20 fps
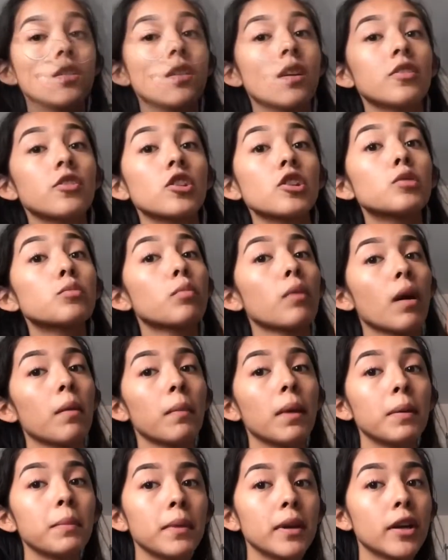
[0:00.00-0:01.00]
I just brought
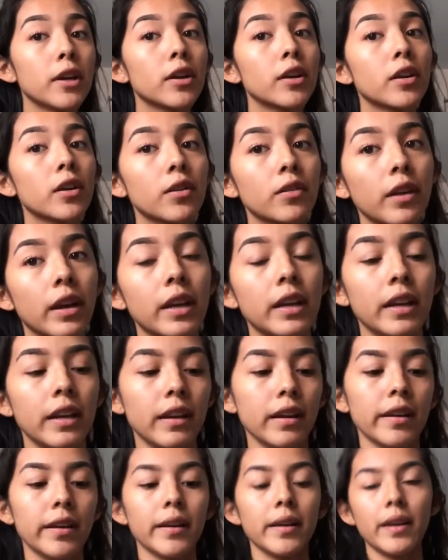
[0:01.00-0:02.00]
my mirror right
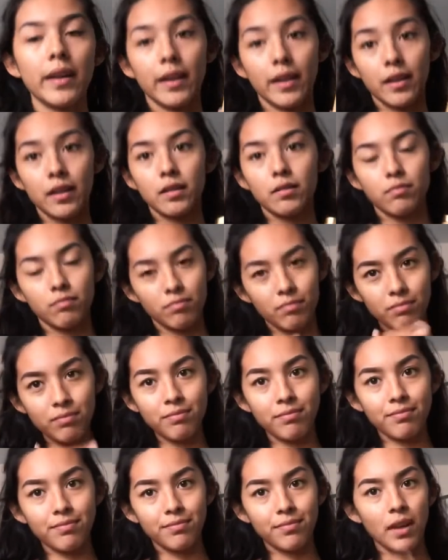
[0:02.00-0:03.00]
here and
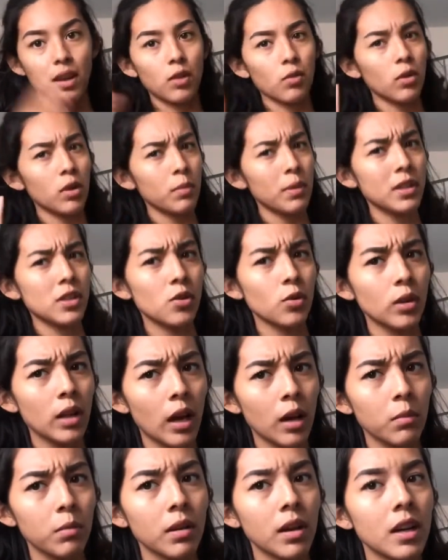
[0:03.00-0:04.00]
I don't want to be too
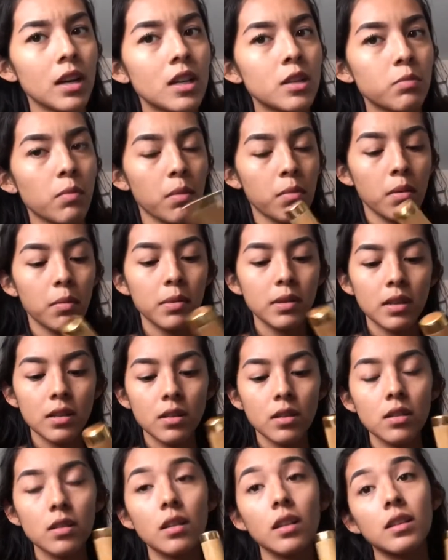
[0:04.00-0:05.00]
loud because my baby
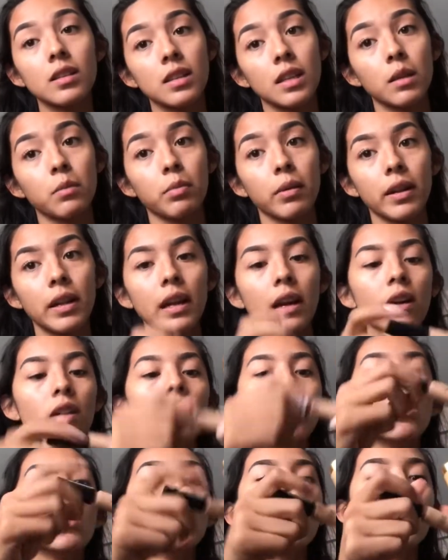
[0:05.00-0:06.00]
sister is asleep right now.
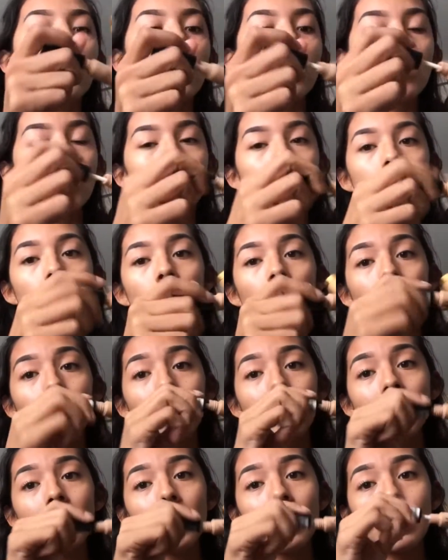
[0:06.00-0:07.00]
So I'm
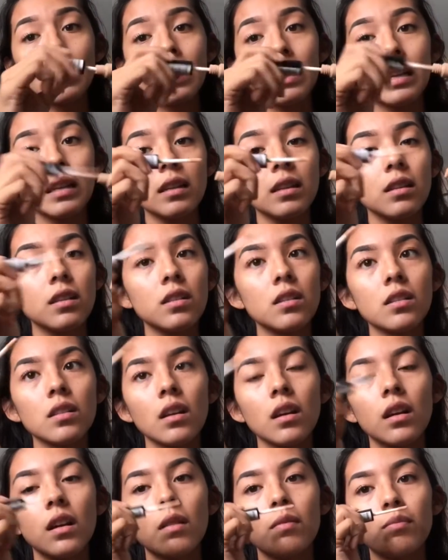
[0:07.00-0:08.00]
going to get this
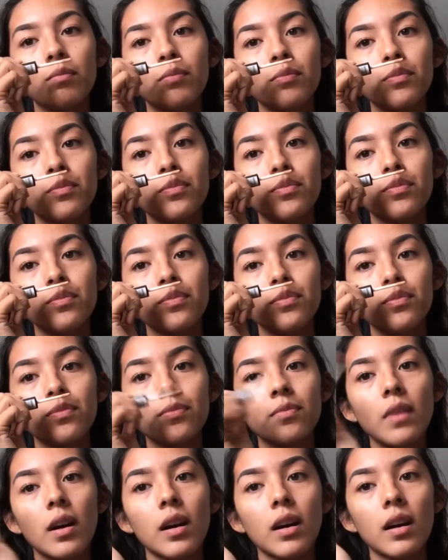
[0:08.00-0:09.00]
um,
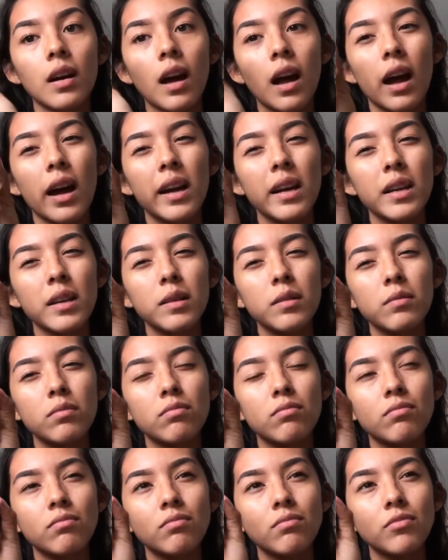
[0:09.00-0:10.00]

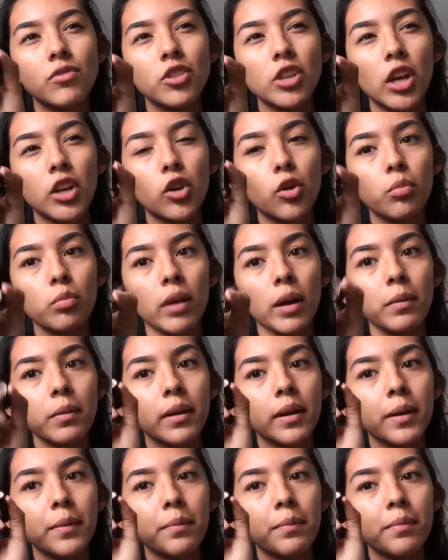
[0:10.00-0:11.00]
eyeshadow
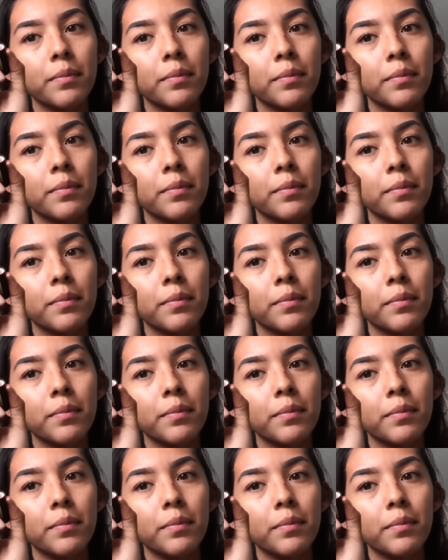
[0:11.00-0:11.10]
primer